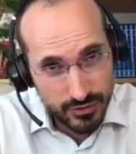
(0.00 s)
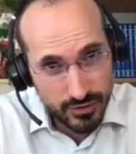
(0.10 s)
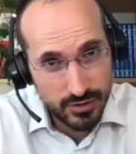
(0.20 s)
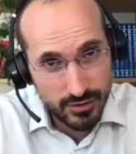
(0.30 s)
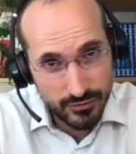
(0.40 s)
of
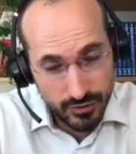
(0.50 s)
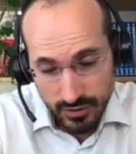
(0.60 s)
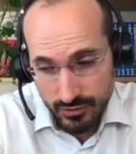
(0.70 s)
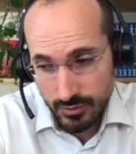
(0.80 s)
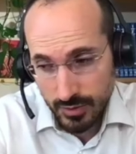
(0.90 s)
the
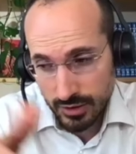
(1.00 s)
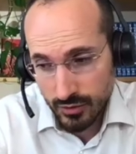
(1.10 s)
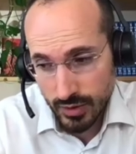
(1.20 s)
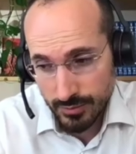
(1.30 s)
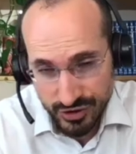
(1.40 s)

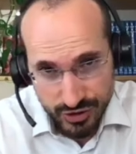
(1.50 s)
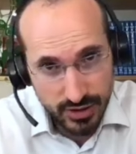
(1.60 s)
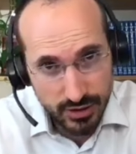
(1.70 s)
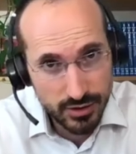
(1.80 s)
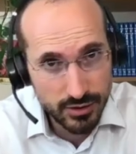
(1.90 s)
instrument you were
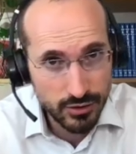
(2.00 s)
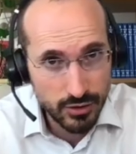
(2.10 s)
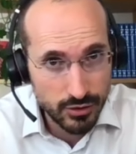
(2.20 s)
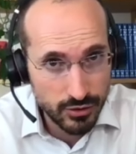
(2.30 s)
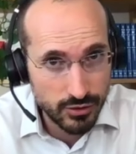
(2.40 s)
mentioning
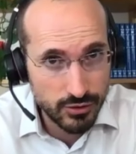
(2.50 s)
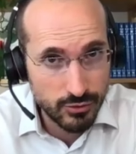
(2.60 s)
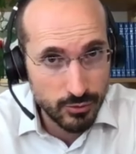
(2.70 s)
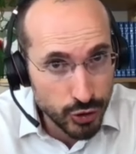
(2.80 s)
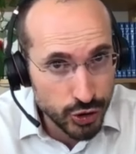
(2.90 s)
earlier,
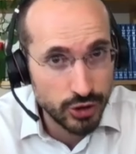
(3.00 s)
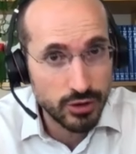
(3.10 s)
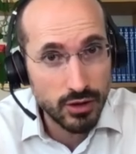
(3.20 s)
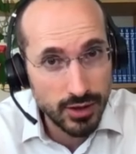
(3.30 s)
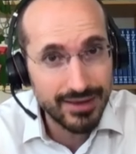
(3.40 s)
the
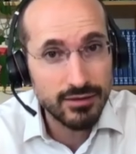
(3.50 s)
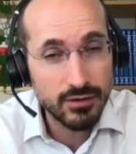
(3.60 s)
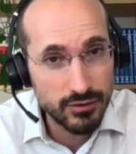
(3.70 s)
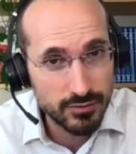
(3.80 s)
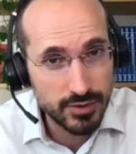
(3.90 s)
motion against
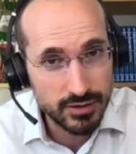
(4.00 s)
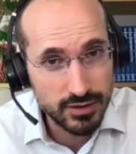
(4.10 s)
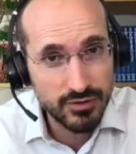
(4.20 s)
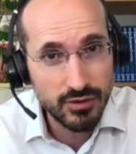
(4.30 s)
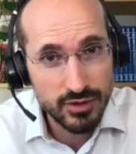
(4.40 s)
the government.
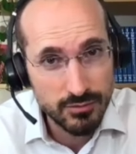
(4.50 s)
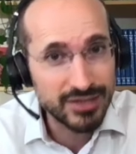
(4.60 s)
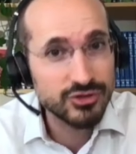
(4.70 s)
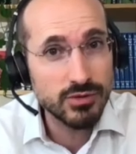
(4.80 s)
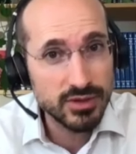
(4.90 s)
If there is a
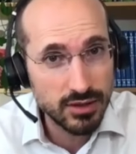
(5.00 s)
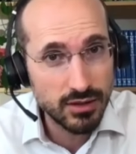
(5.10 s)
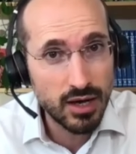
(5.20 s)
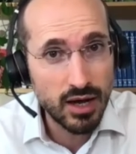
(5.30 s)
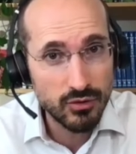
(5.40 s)
majority
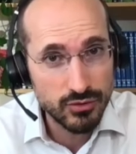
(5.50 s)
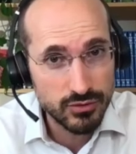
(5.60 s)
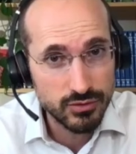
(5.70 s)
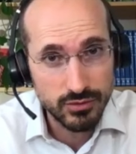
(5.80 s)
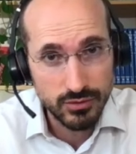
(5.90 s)
in the
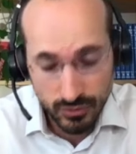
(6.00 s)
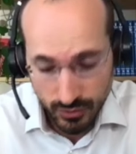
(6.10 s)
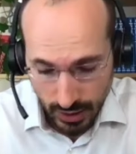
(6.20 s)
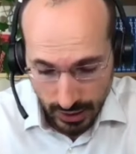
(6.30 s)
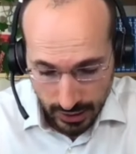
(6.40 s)
House to
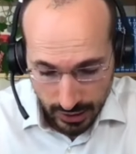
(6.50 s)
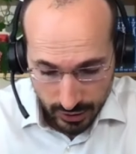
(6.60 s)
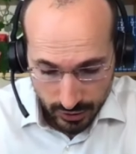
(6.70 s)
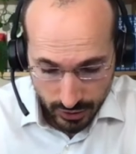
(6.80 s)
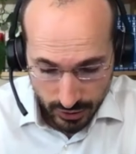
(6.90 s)

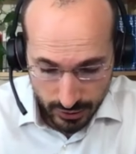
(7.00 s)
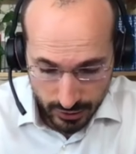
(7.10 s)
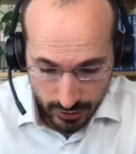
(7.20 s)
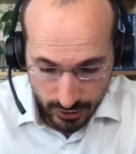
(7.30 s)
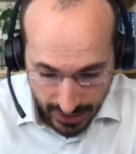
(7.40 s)

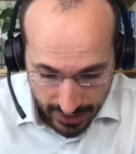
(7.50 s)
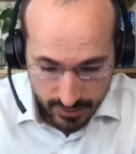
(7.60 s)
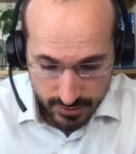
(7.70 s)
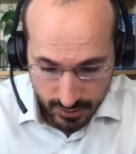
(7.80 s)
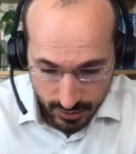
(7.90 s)

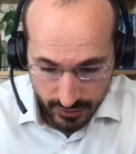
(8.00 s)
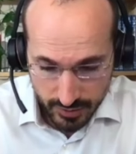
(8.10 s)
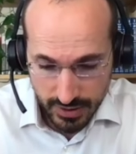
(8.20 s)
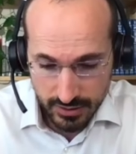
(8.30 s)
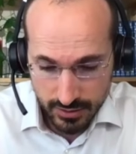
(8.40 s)
against the
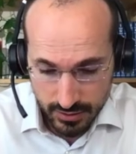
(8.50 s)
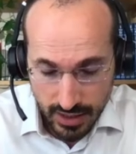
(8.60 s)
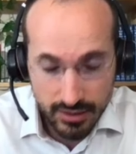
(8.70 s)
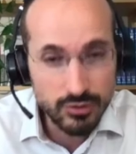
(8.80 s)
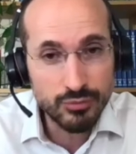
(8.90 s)
government,
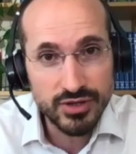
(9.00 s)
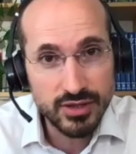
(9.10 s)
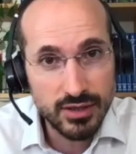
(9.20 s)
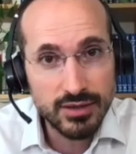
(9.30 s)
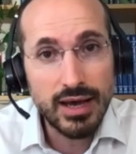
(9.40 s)
then the
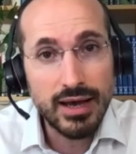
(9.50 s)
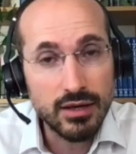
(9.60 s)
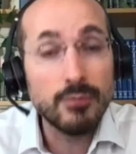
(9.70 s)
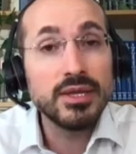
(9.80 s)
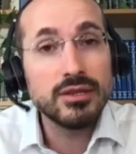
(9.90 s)
president,
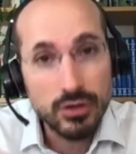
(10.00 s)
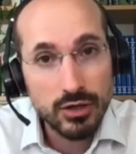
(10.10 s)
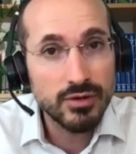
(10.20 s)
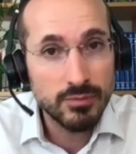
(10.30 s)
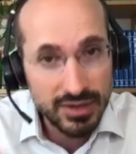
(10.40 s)
the
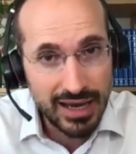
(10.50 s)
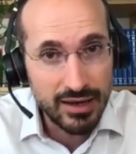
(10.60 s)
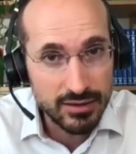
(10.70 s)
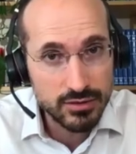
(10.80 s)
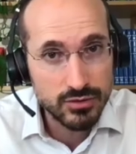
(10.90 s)
government
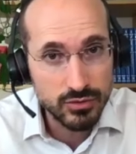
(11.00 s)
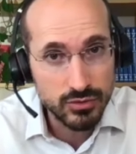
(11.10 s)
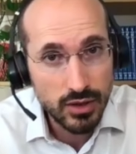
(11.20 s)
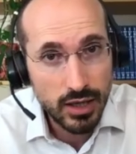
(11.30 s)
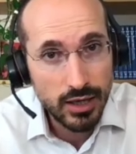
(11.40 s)
has
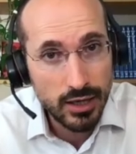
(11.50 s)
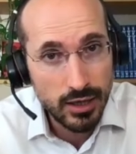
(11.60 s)
to